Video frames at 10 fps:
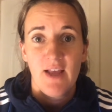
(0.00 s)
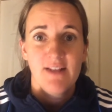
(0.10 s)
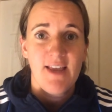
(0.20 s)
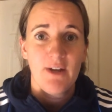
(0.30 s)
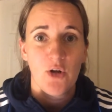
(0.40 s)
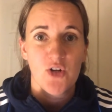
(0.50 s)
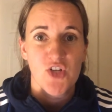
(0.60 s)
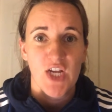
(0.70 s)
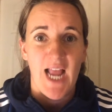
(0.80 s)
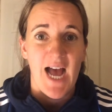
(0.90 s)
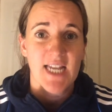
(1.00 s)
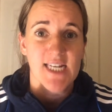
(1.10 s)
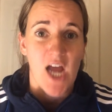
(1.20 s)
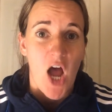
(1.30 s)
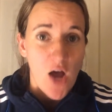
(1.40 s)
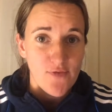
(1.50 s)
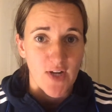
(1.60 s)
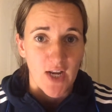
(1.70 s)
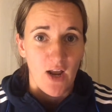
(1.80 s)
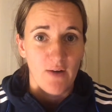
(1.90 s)
technology and oven
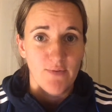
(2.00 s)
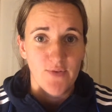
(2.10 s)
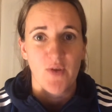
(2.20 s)
gloves